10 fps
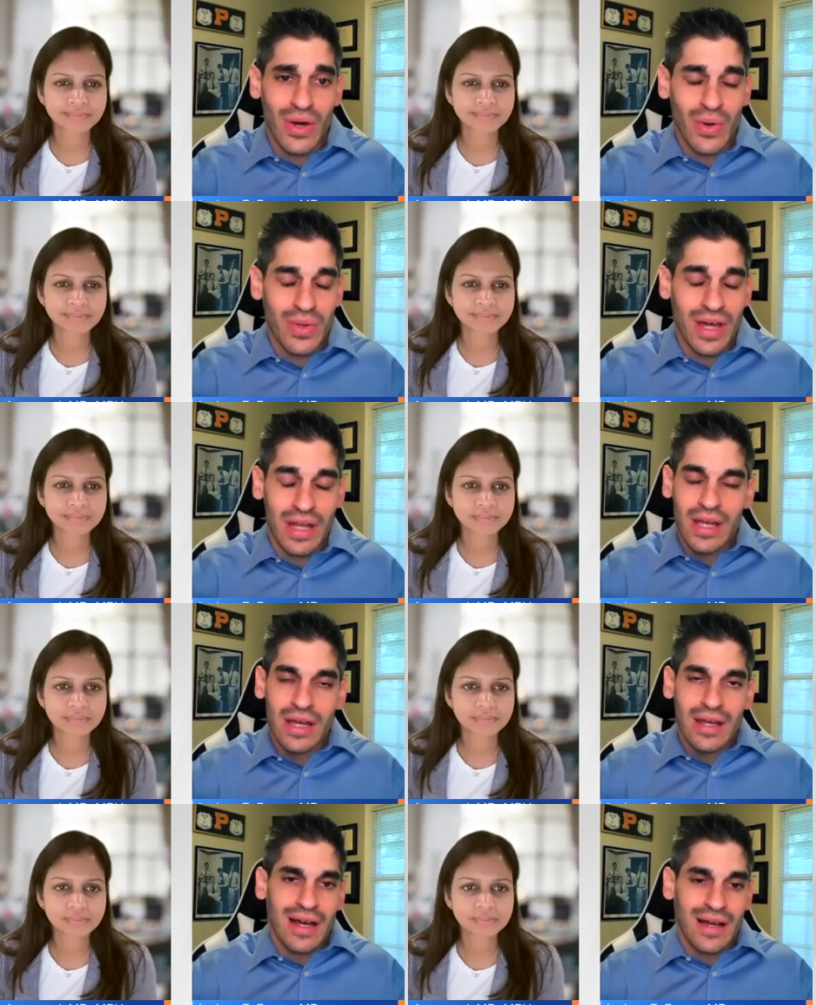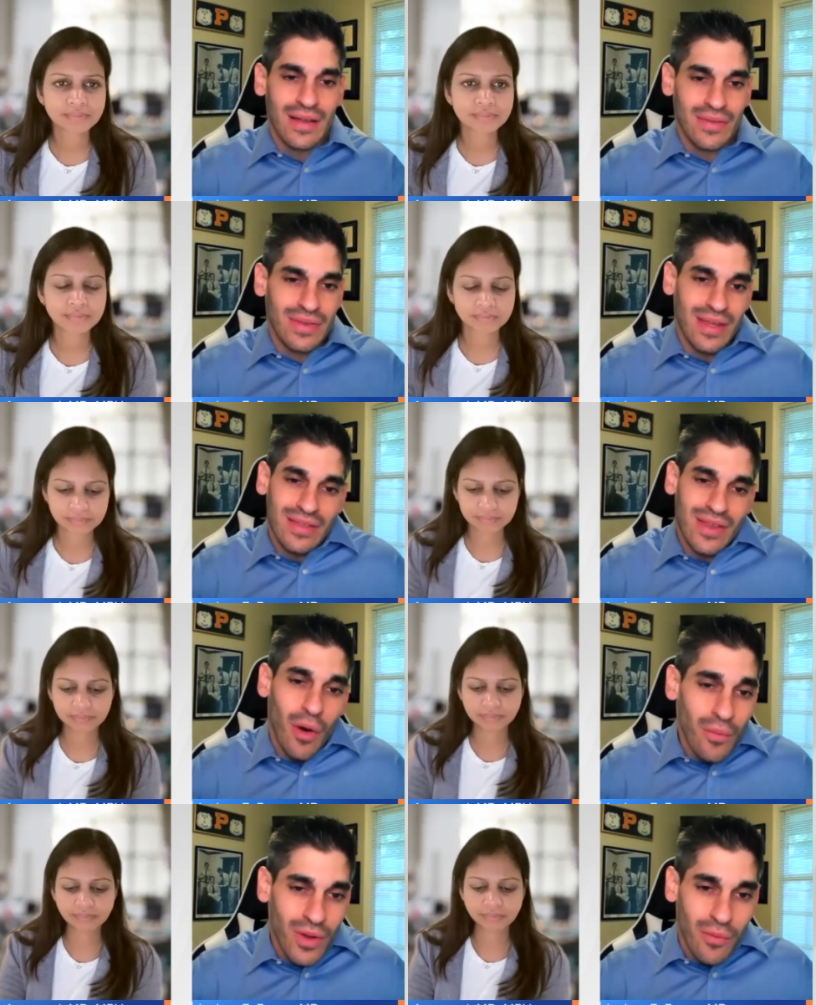Speaker 1: know that
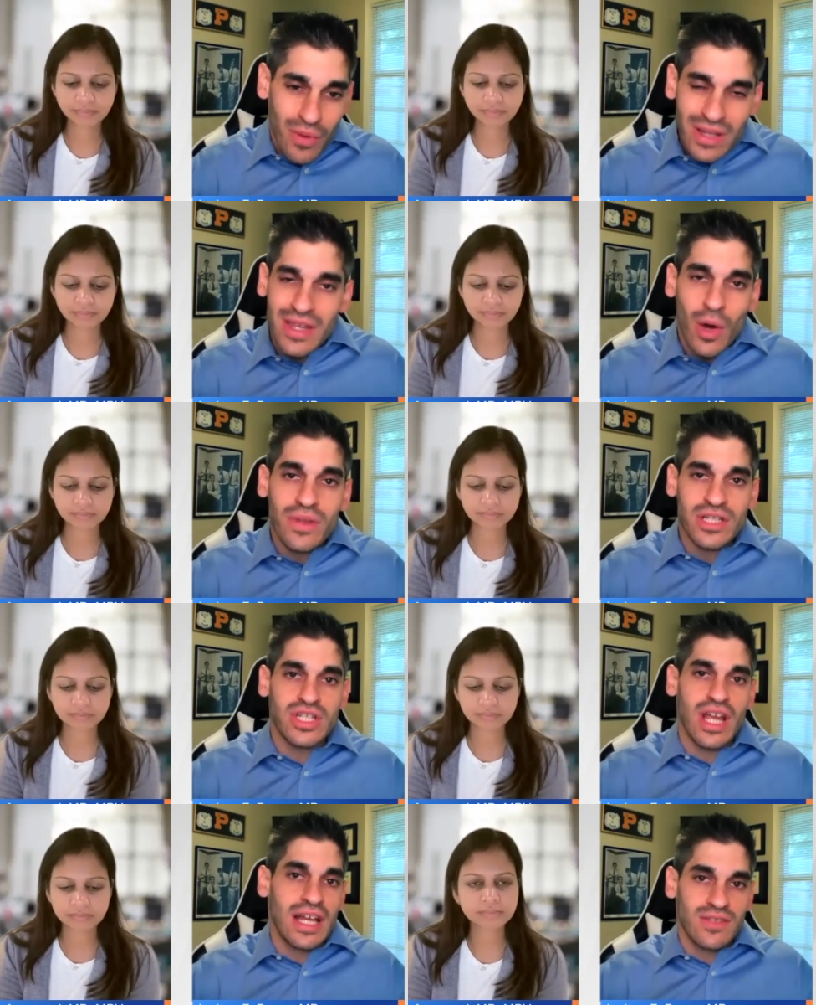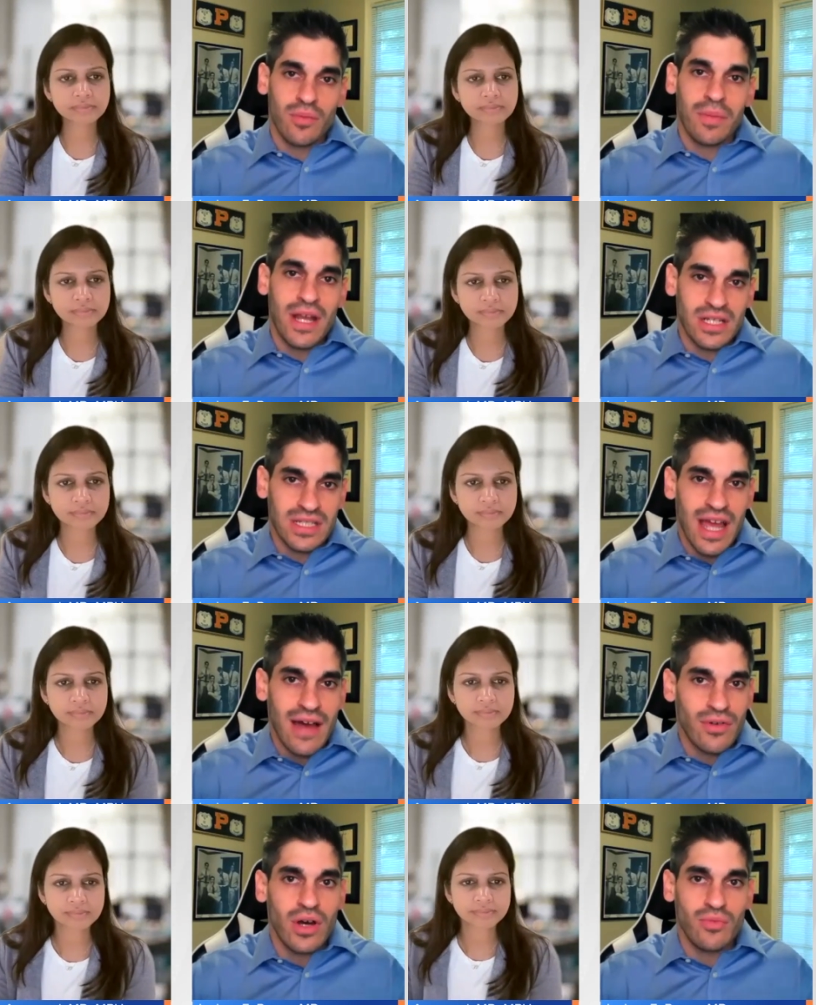the only chance for patients to
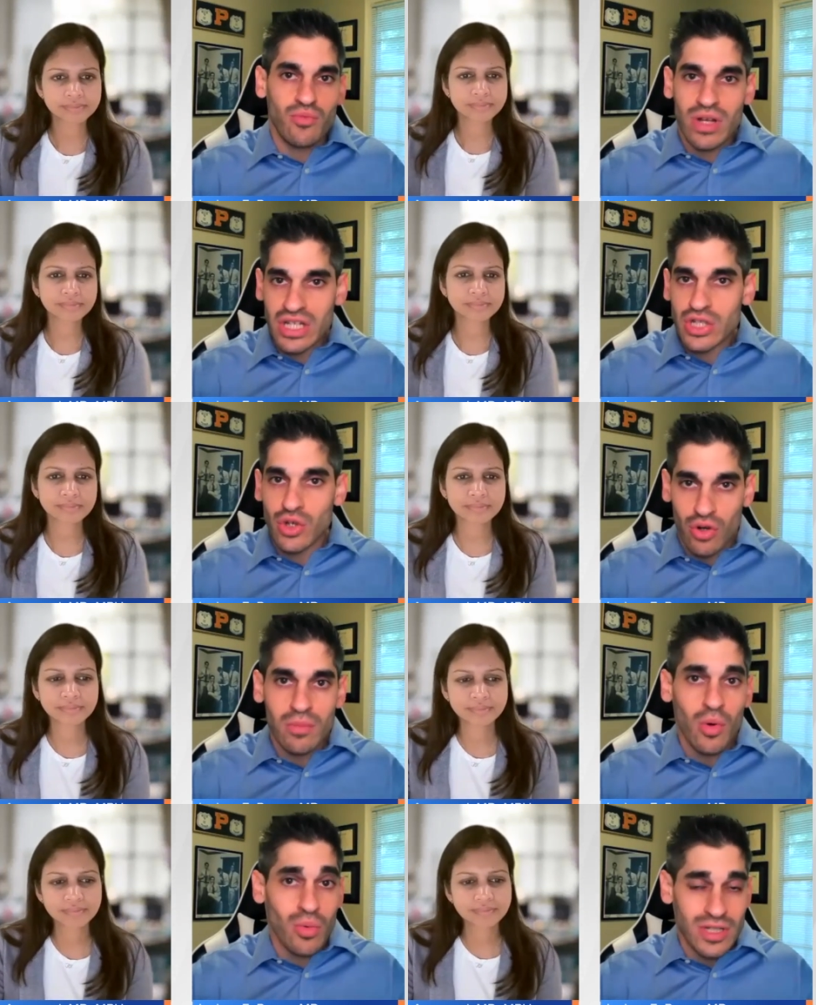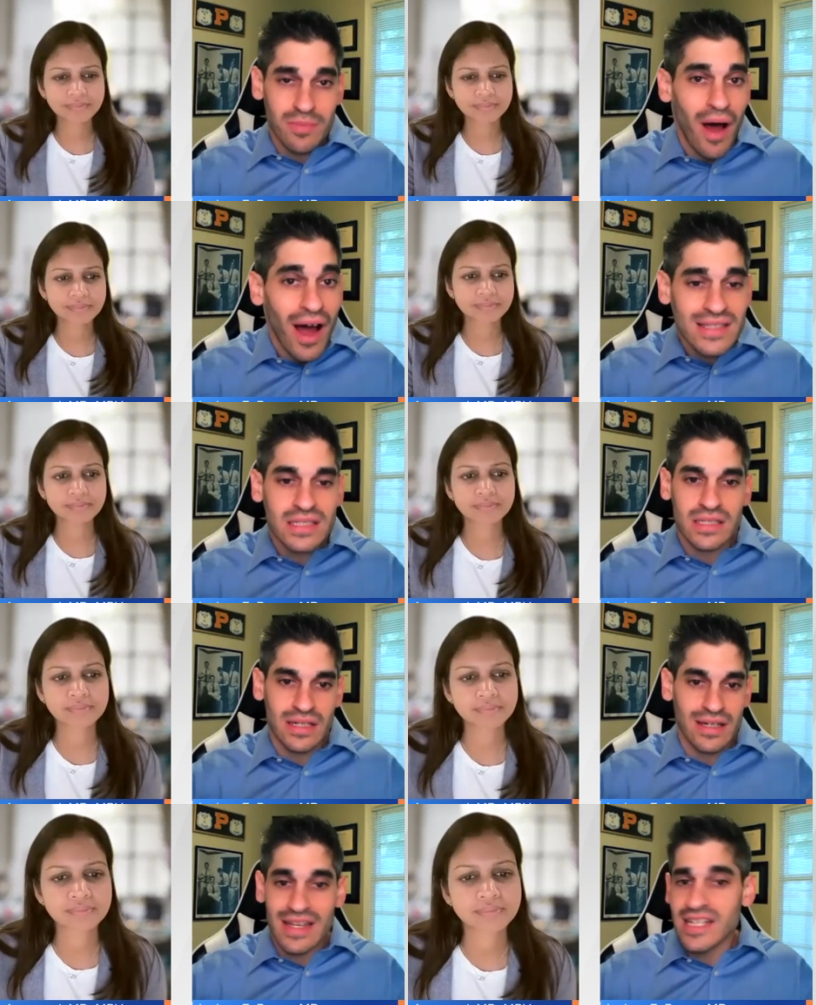have a really durable response
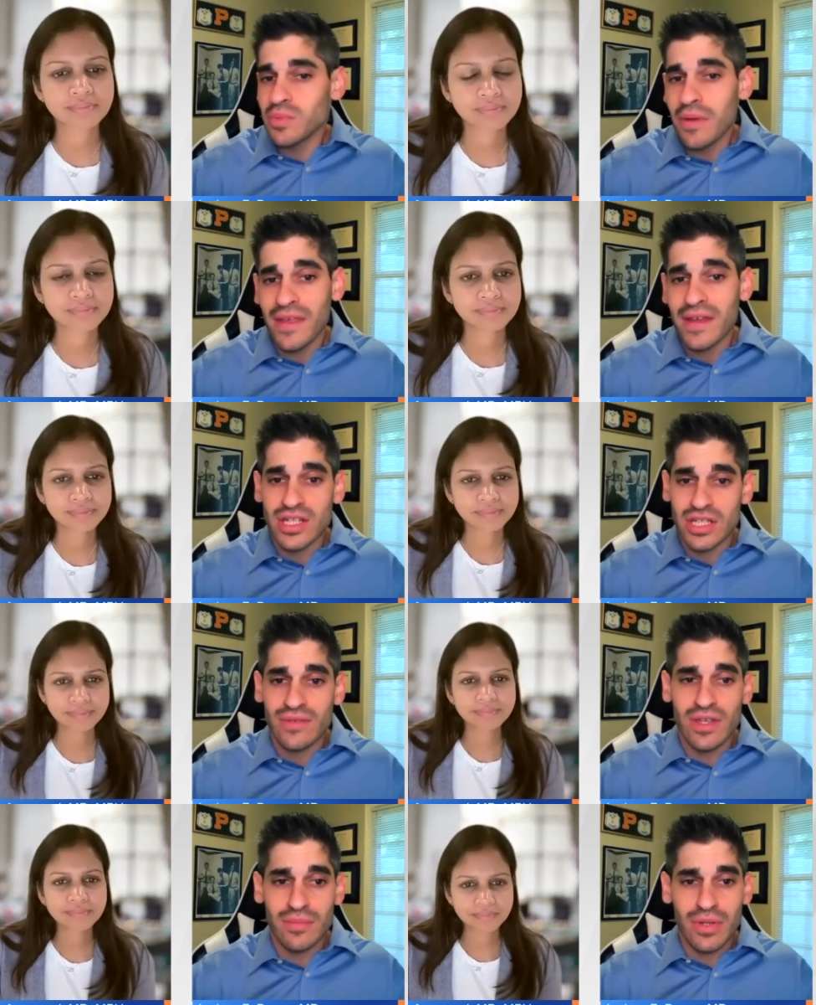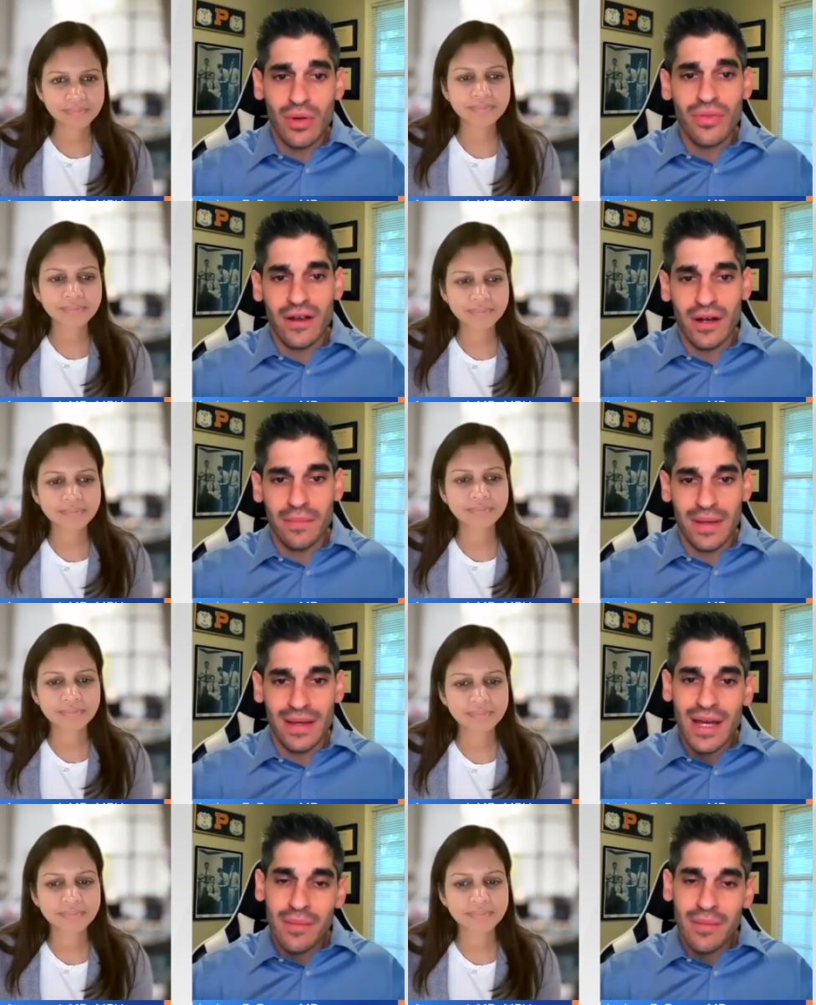is with the addition of the immunotherapy,